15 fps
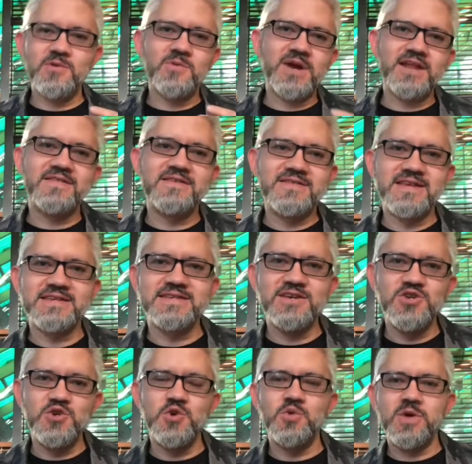What are the things
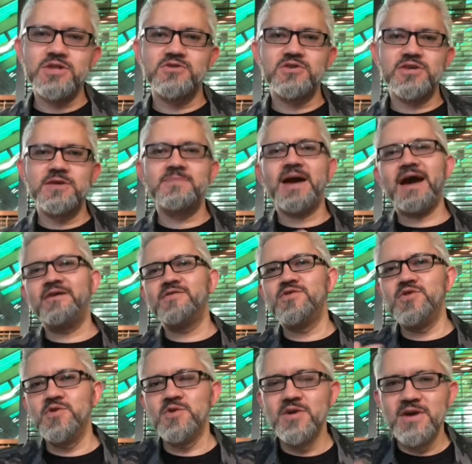that you want to keep? How
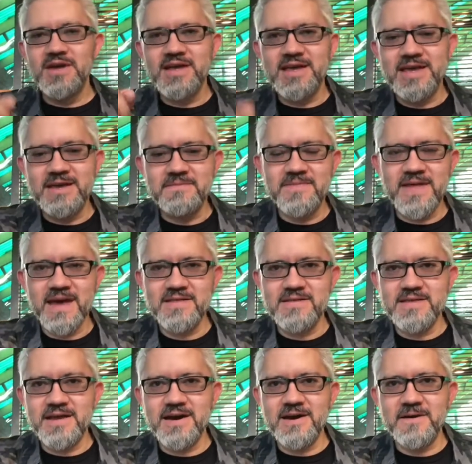you keep
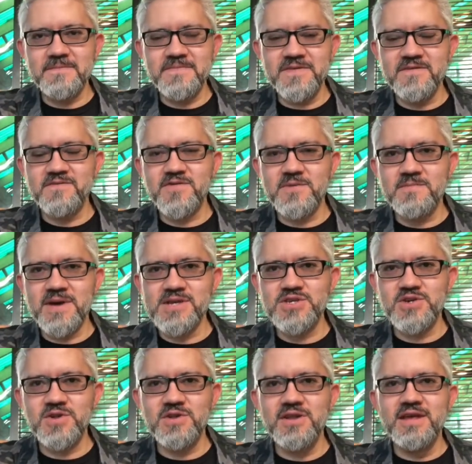that
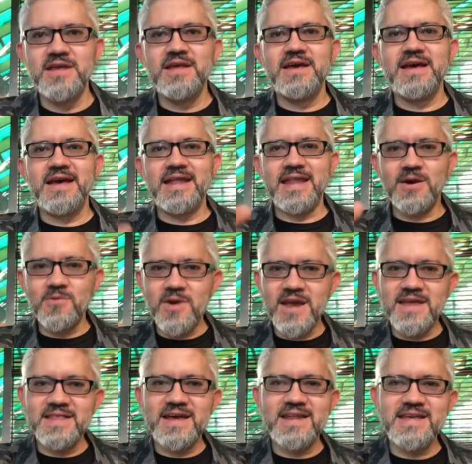information in a
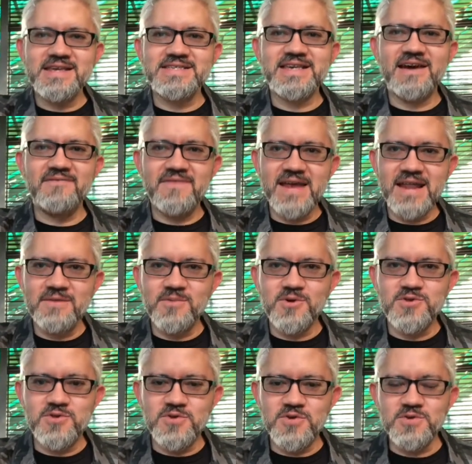way that is available
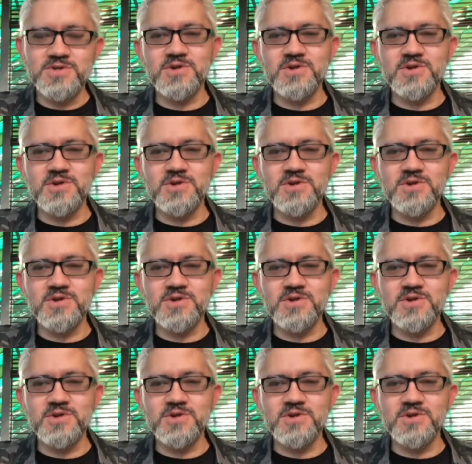to you?